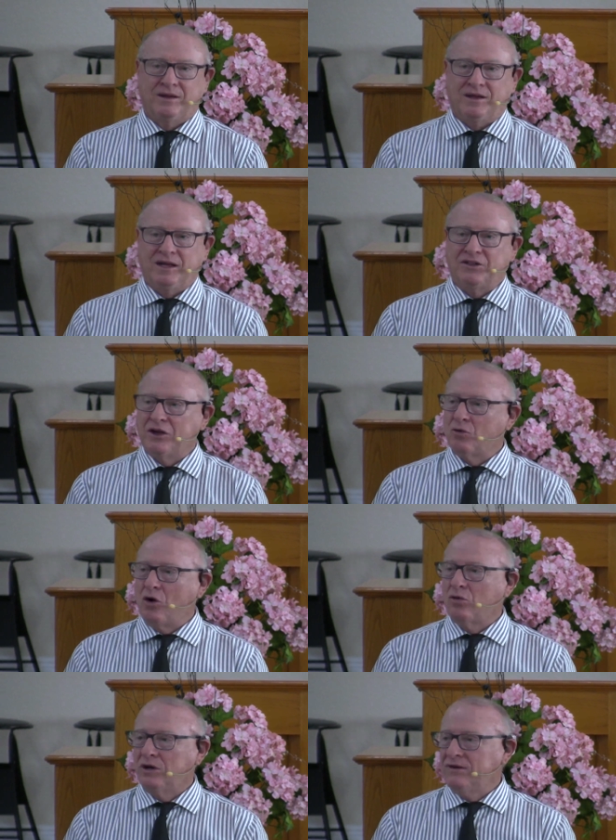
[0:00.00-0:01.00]
Anything
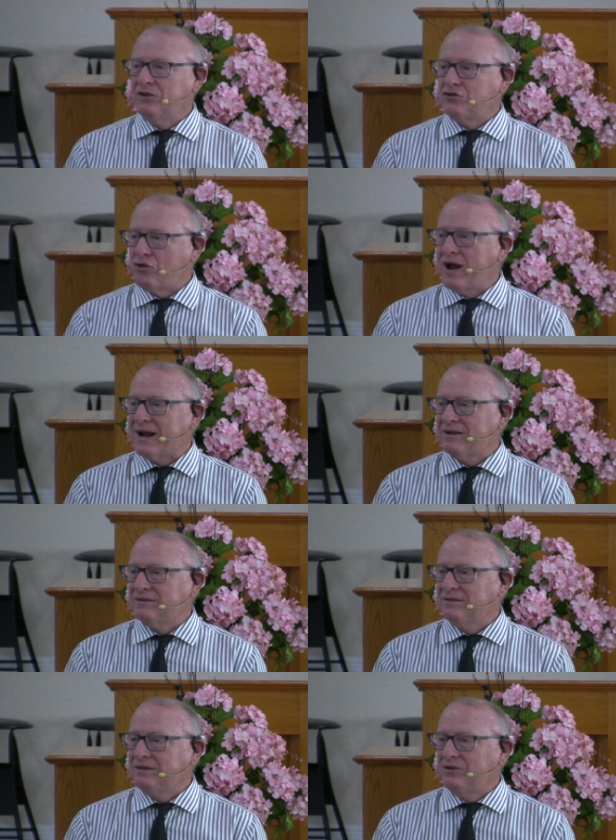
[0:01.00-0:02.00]
wrong with leaving a track
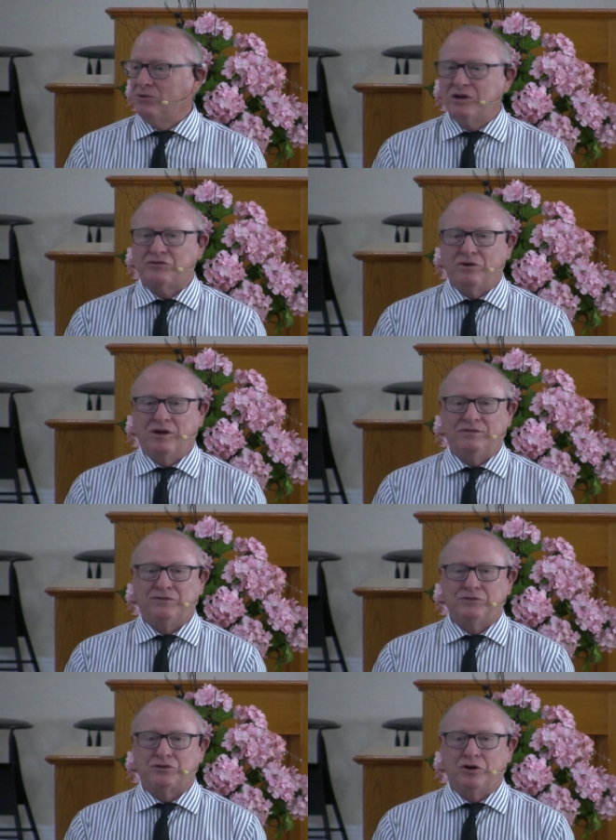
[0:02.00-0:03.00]
in a restaurant
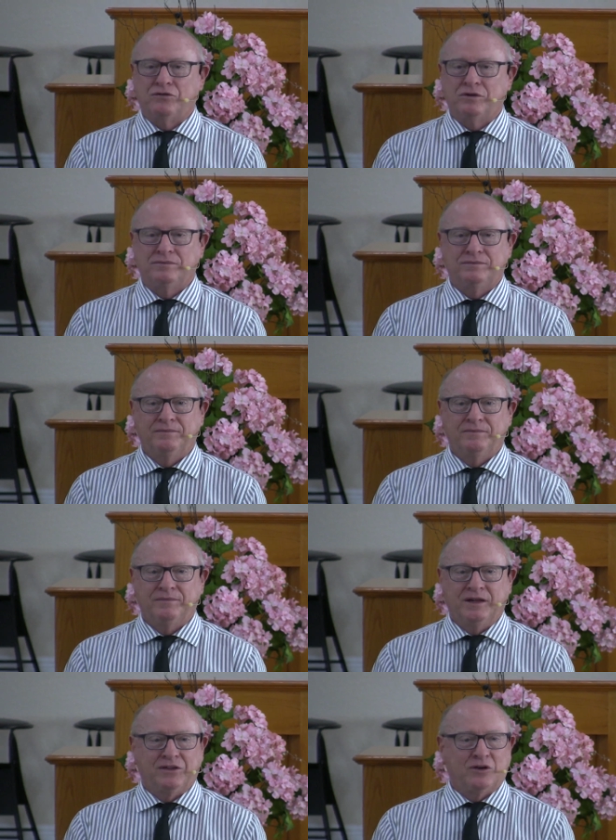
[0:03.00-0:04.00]
for the server?
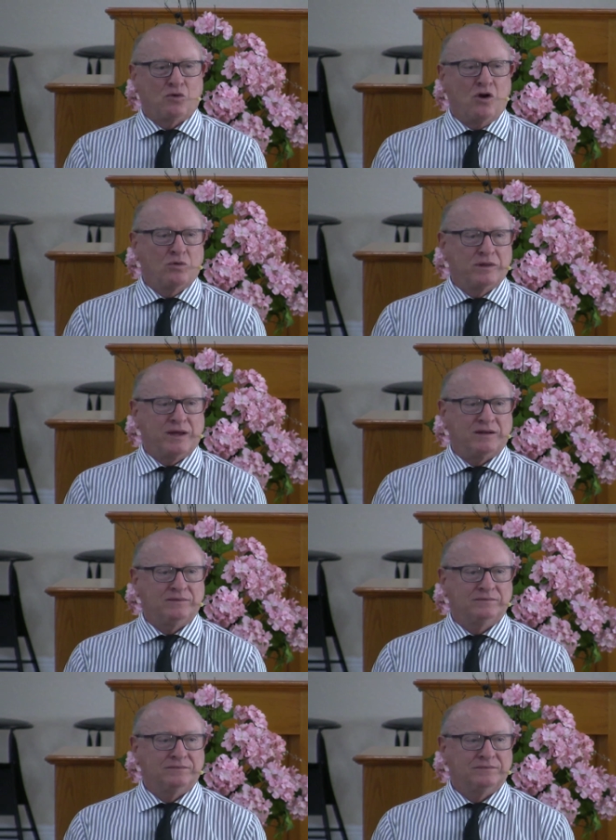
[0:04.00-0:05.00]
Anything wrong with that?
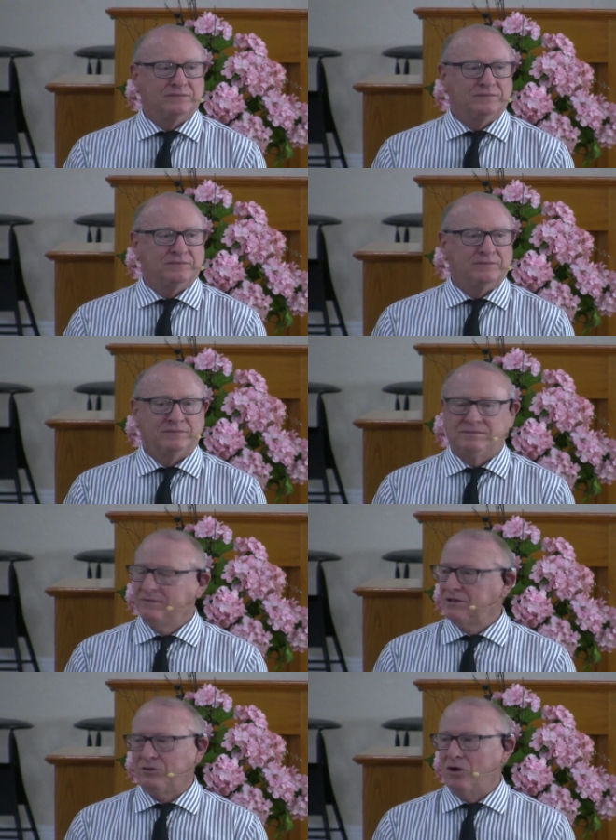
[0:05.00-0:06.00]

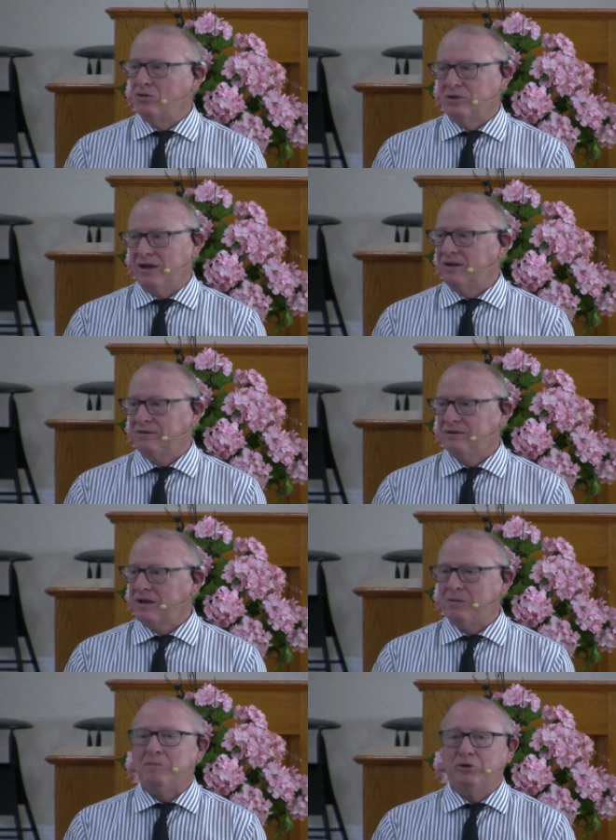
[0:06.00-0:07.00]
Nothing wrong with that.
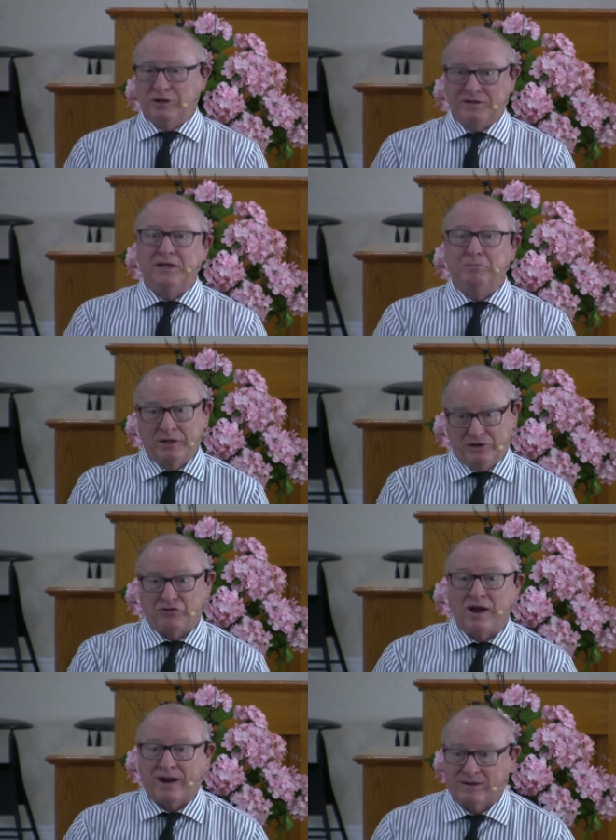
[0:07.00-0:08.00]
How about putting a tip in the
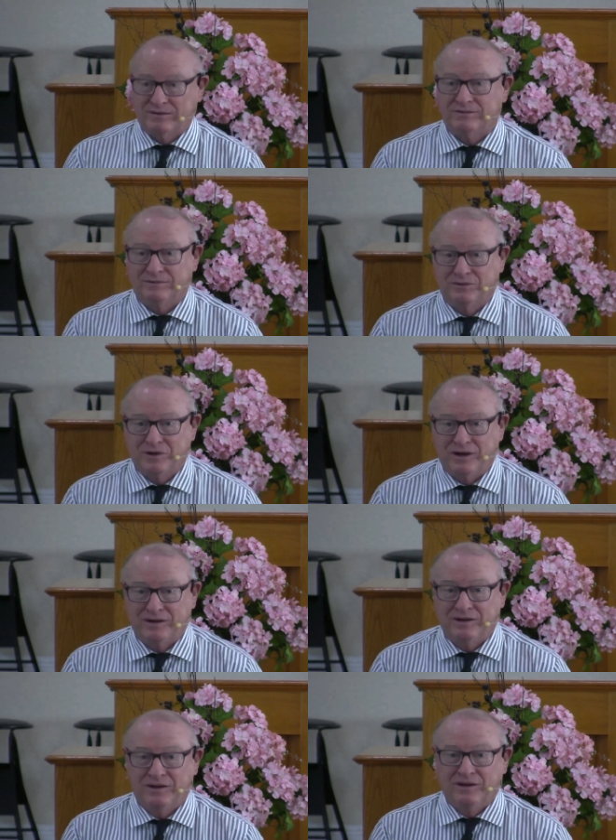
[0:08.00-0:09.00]
track? Okay?
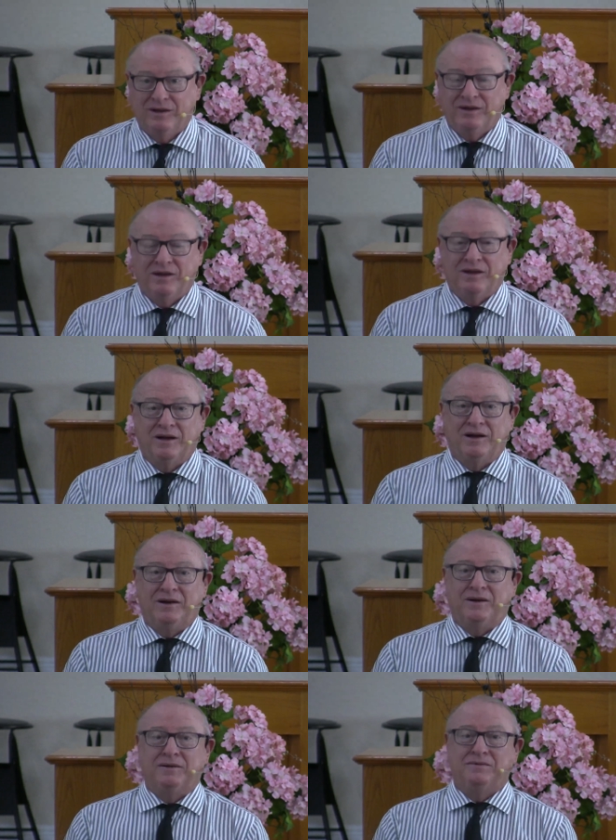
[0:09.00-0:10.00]

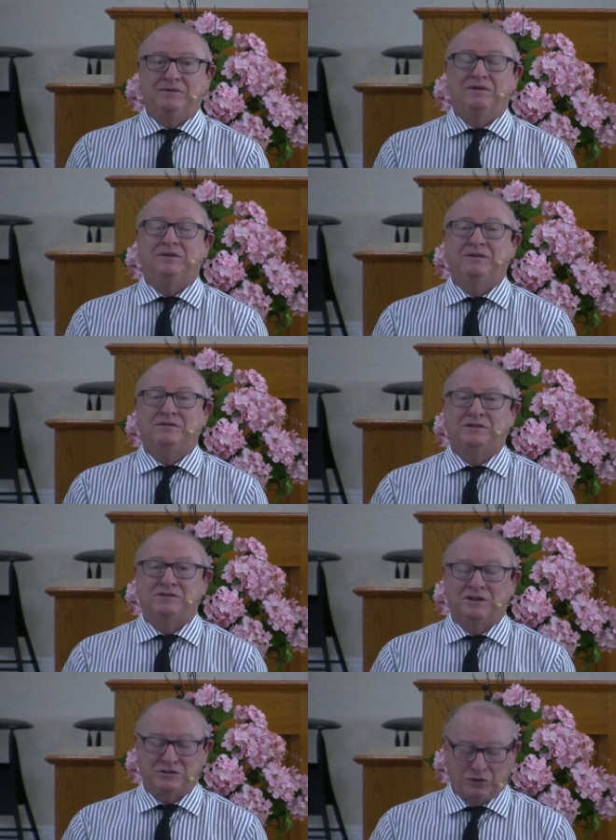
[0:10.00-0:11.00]
Uh,
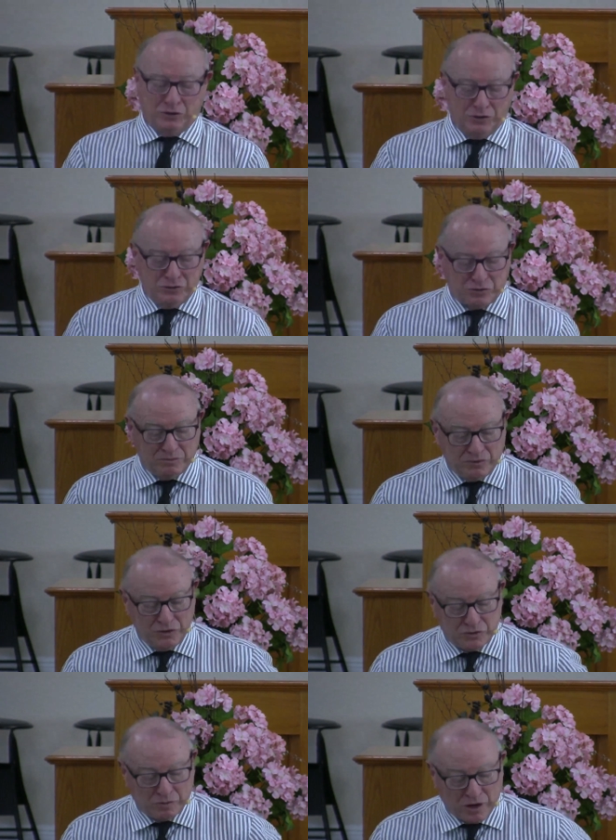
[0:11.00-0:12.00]
let's use some,
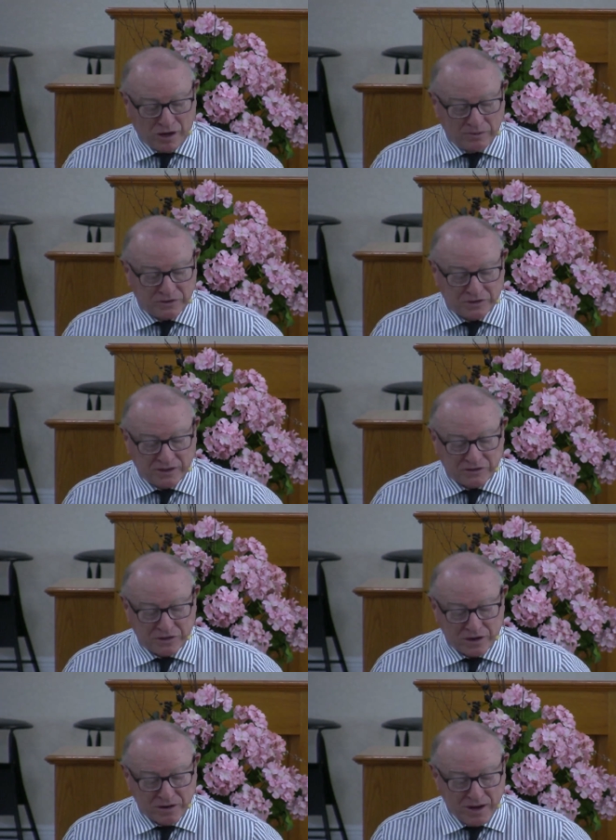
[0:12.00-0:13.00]
use some common sense
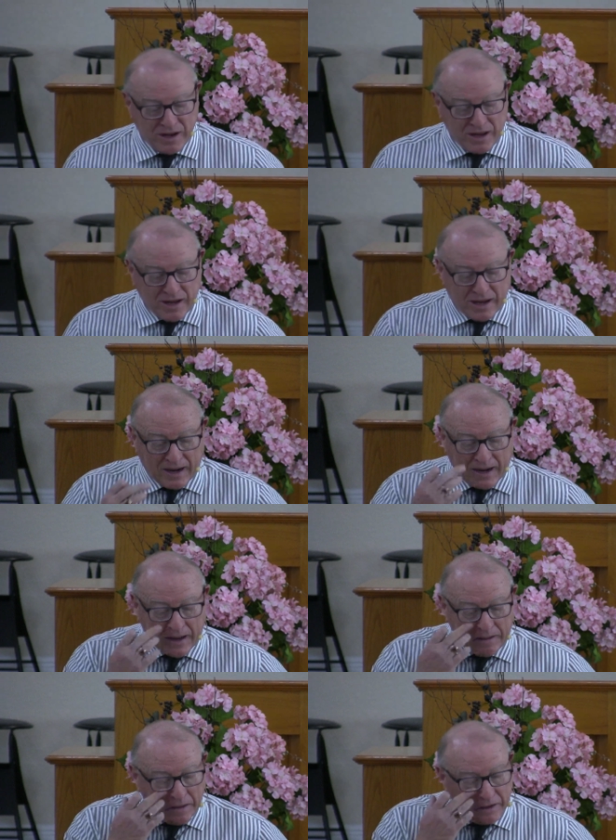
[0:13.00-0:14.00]
here. And